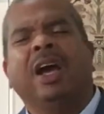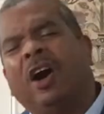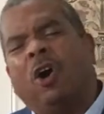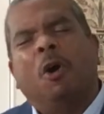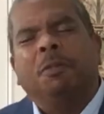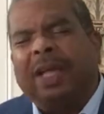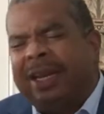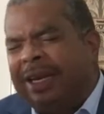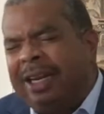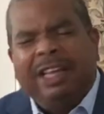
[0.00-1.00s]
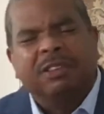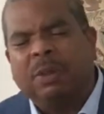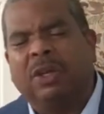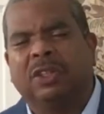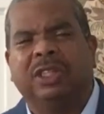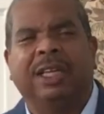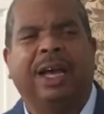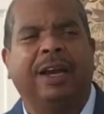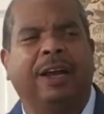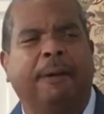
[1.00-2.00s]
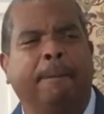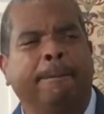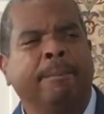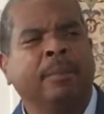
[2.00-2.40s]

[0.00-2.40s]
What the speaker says: a hope that lives because he got up.